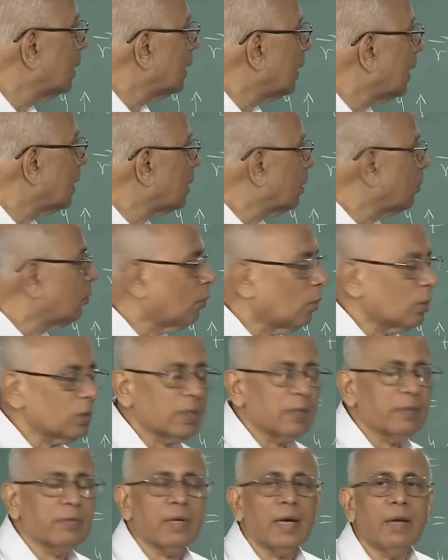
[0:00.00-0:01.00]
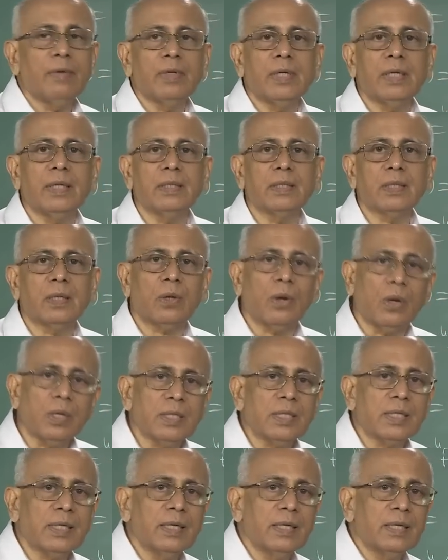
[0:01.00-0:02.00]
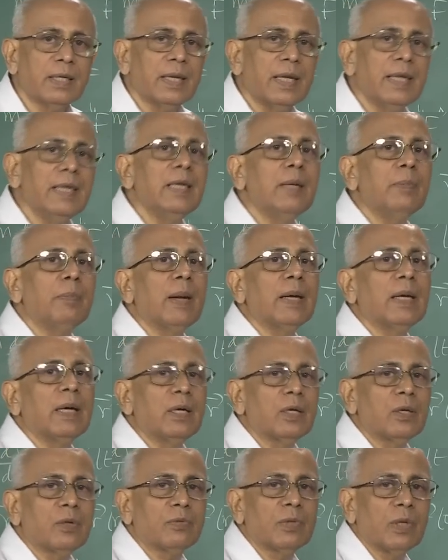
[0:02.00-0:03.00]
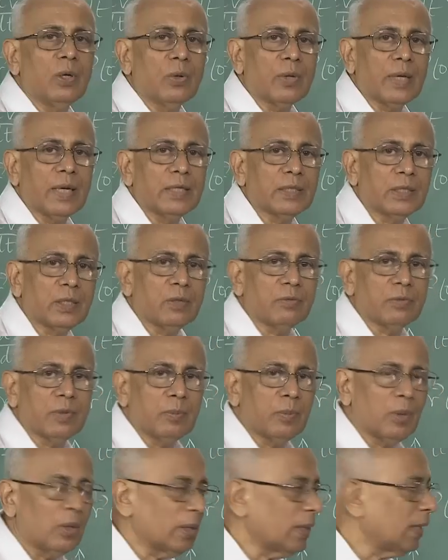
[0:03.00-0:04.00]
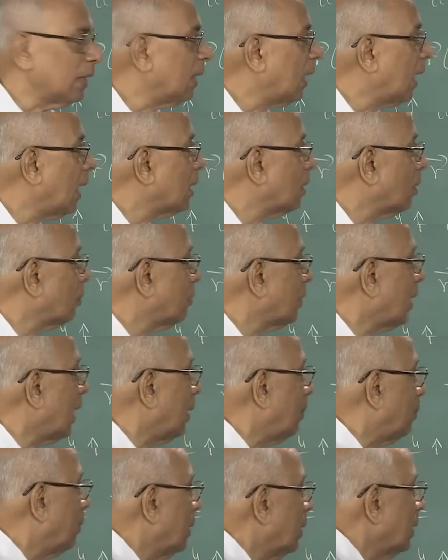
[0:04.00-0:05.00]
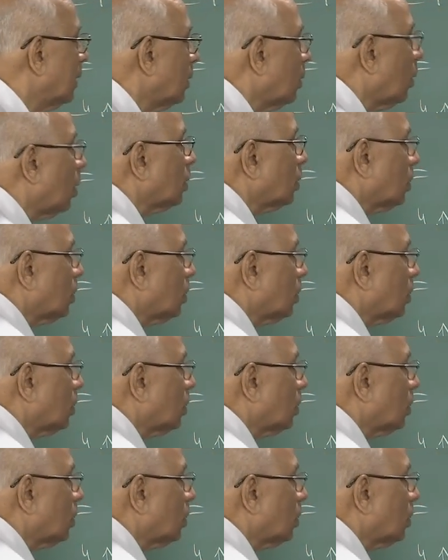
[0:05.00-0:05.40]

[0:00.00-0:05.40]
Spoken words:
that the force of gravity is a constant independent of the location of the body and of time. Not